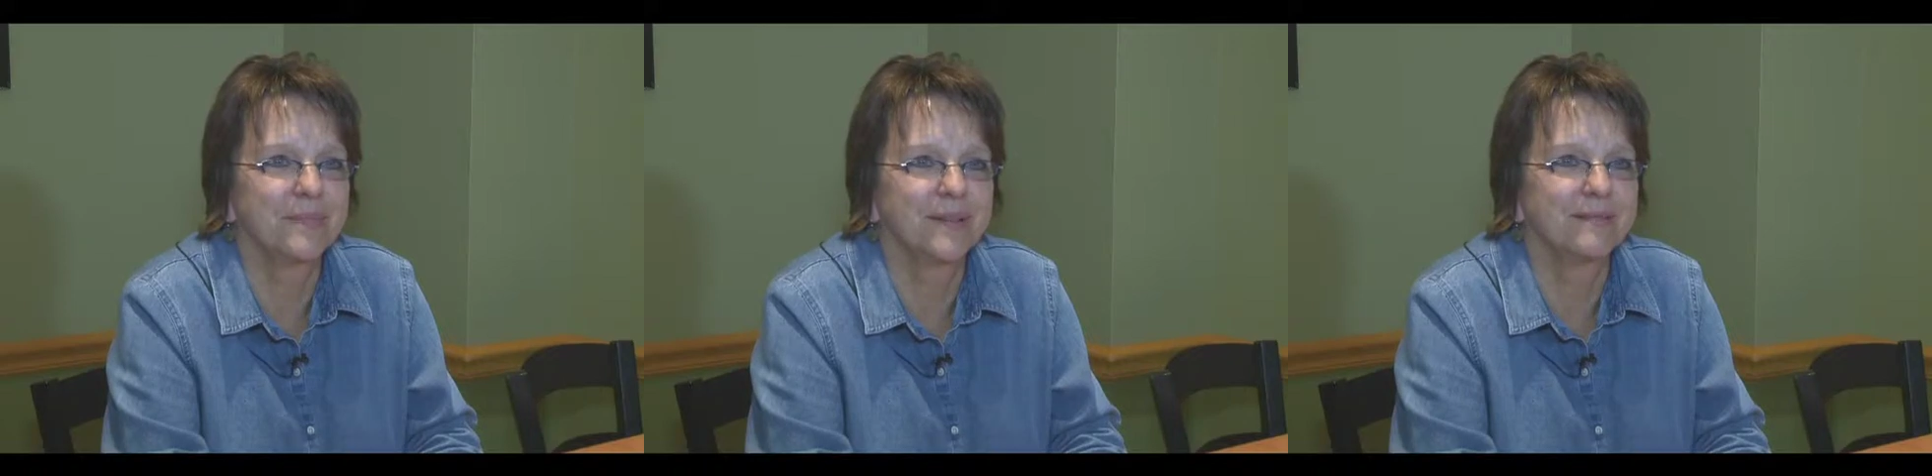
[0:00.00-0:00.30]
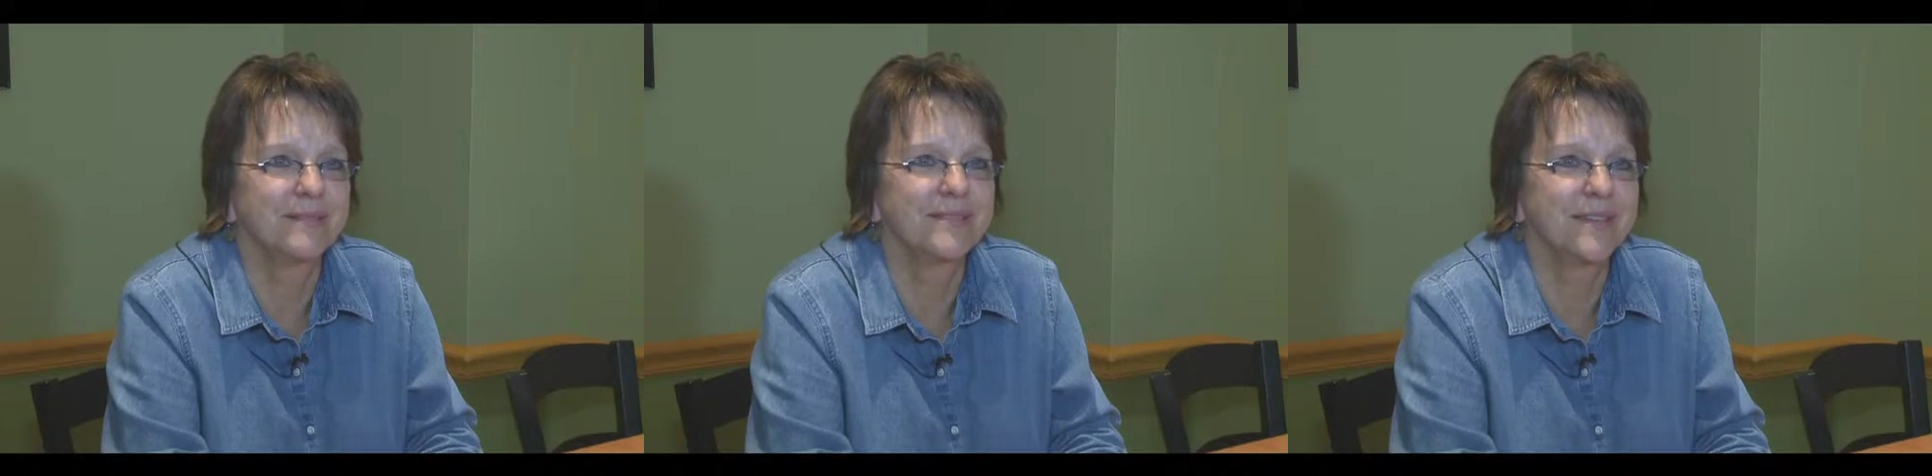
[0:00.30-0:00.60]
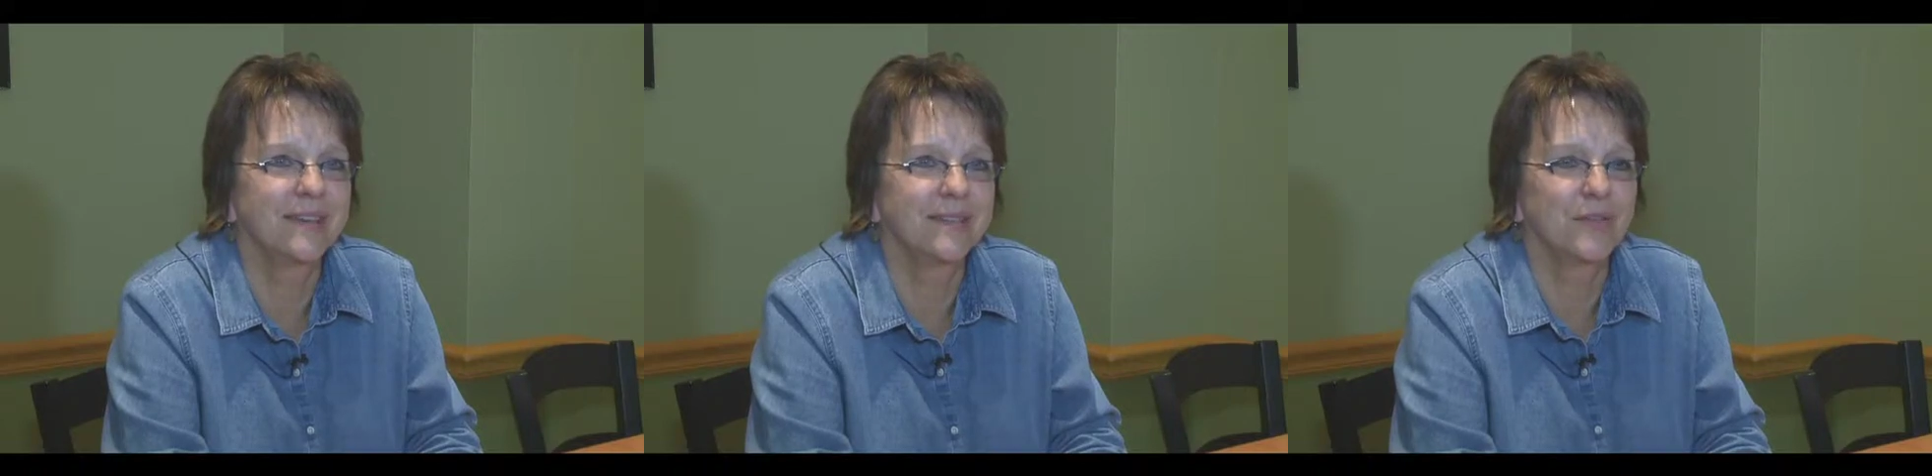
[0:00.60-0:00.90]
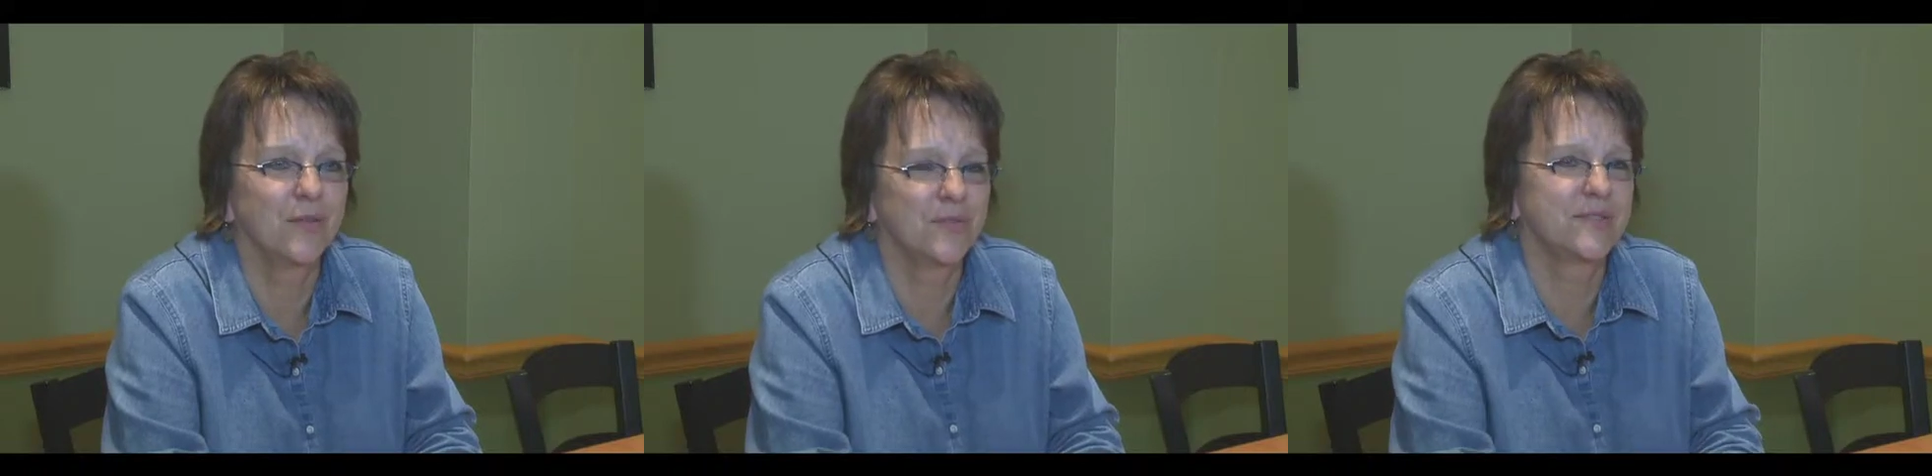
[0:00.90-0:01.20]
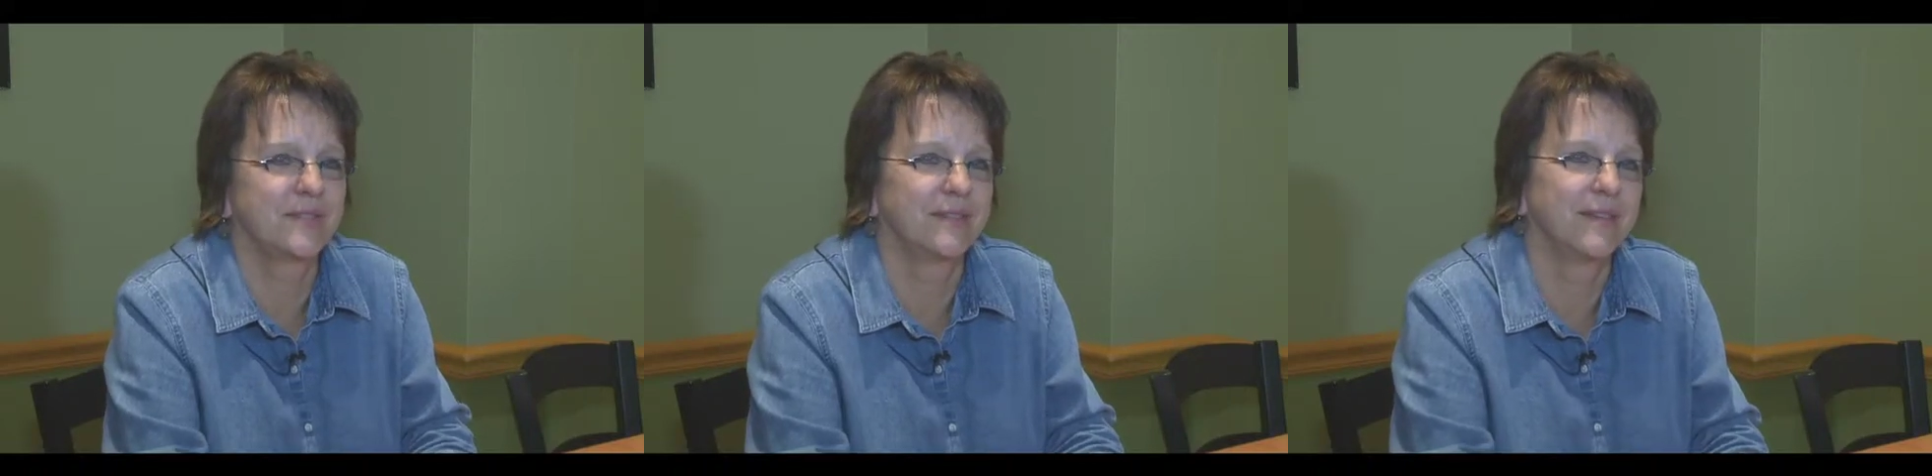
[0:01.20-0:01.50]
but instead it goes
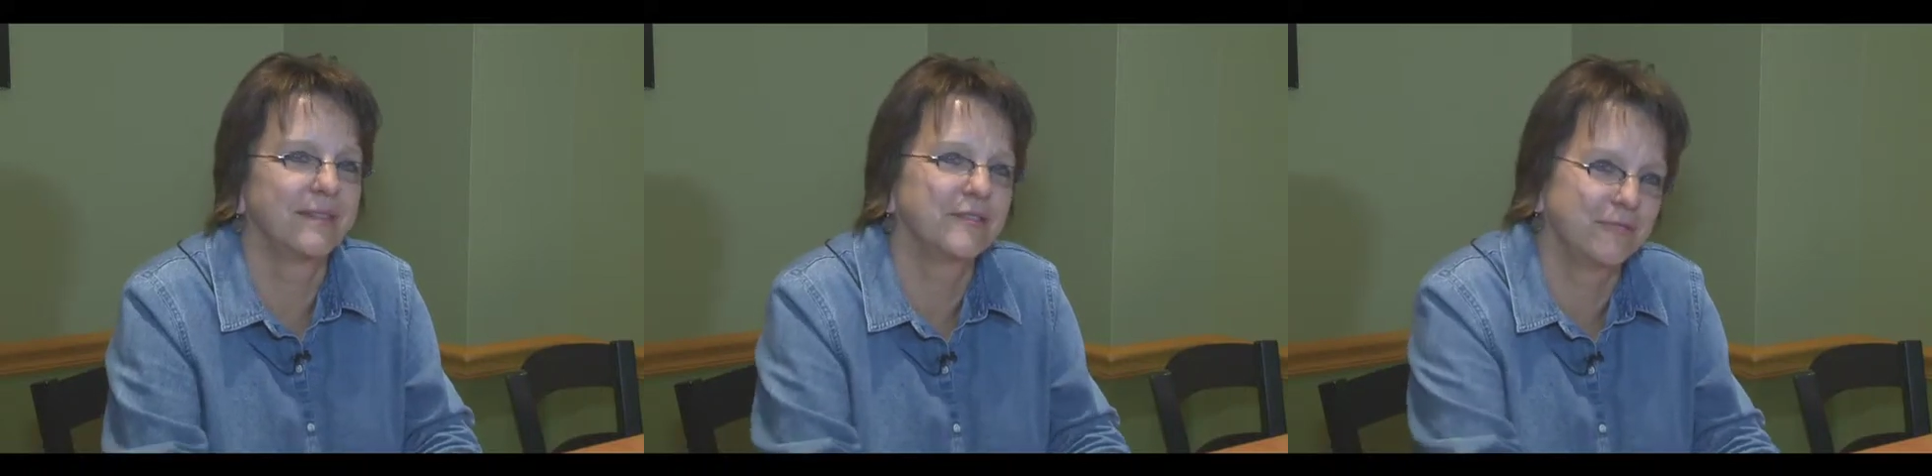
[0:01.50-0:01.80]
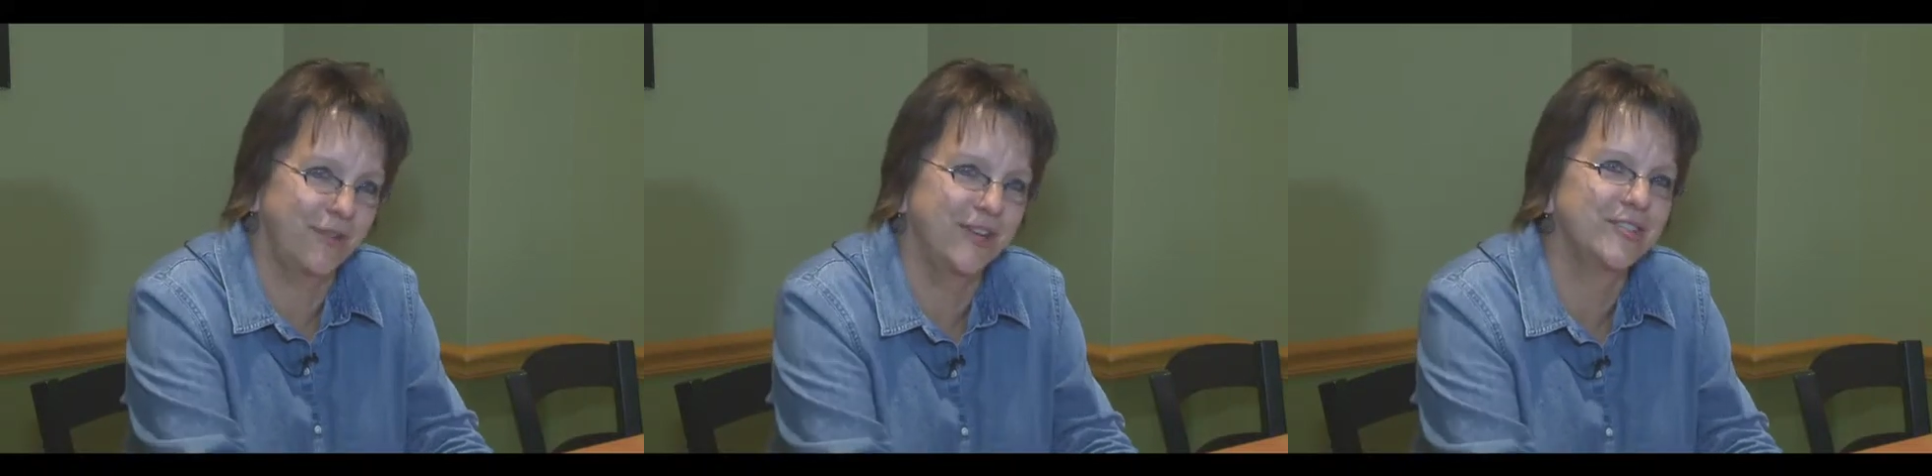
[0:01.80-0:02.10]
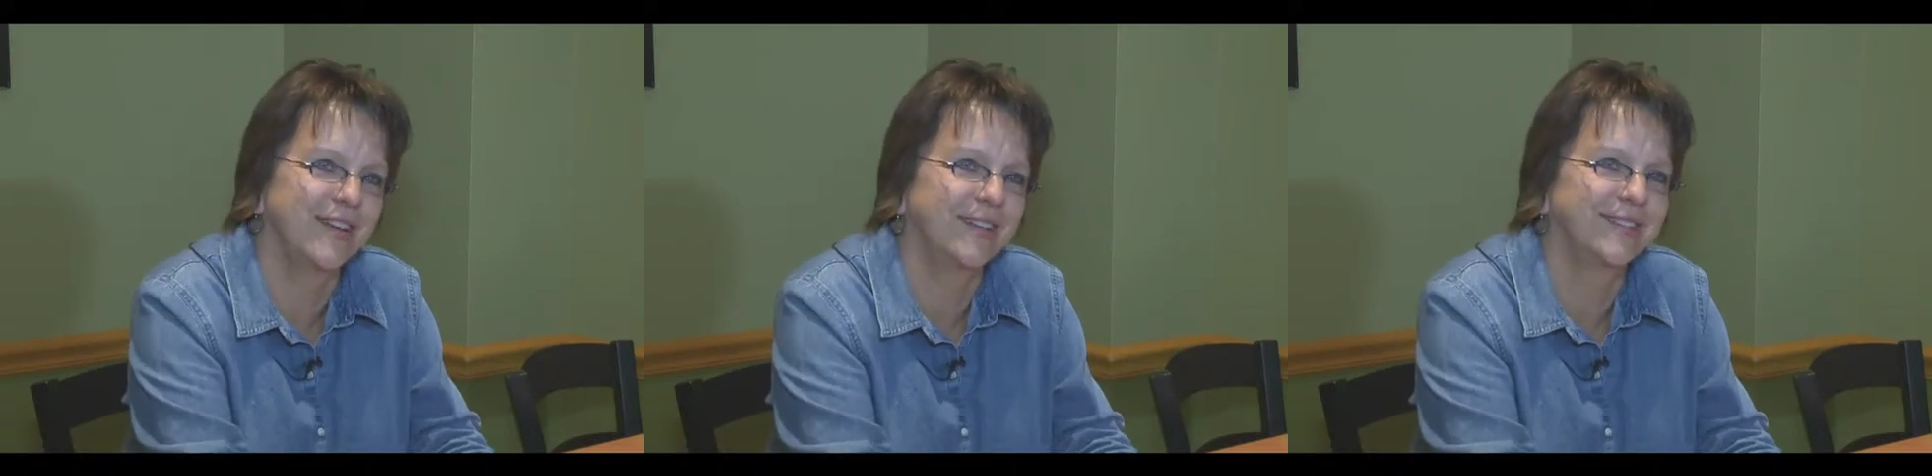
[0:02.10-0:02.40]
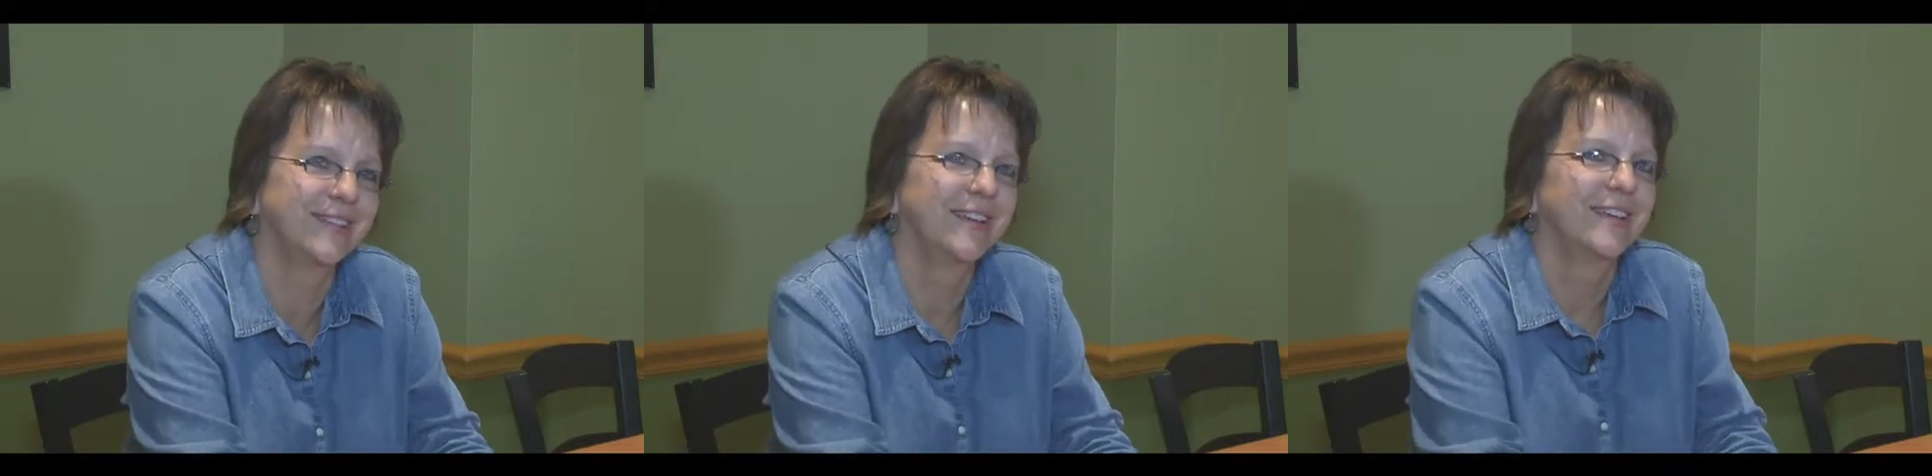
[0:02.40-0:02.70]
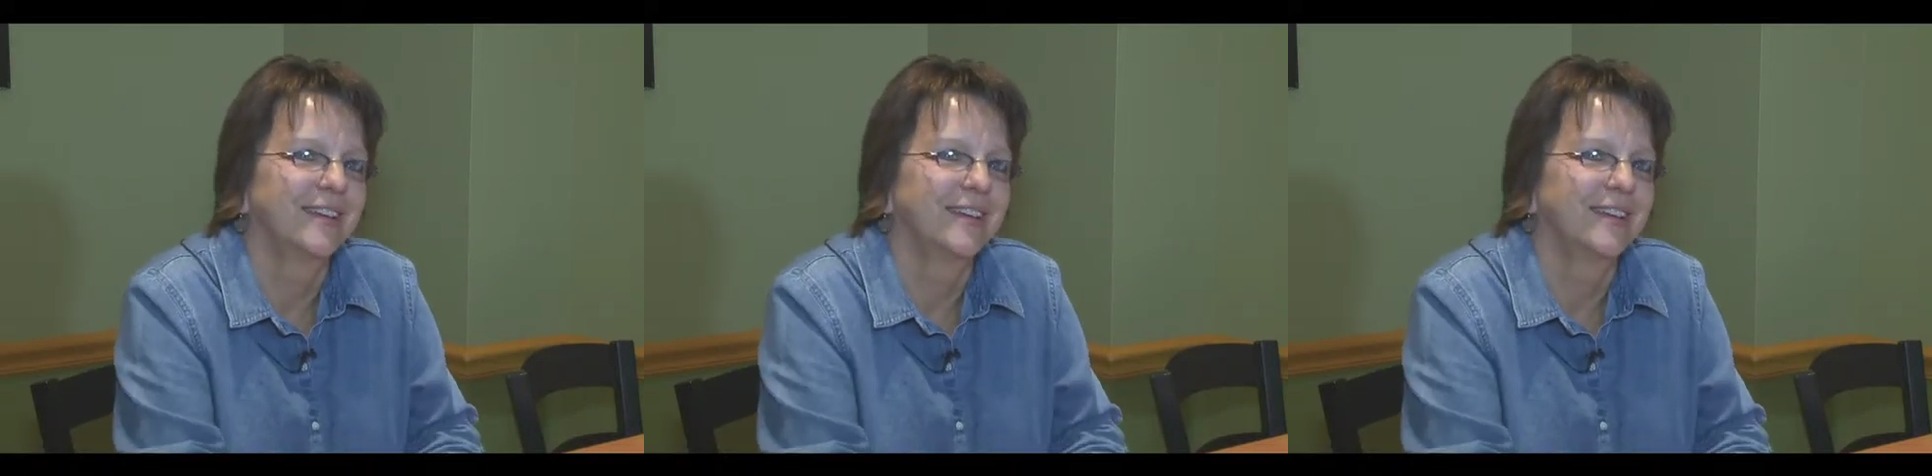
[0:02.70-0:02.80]
to the franchise,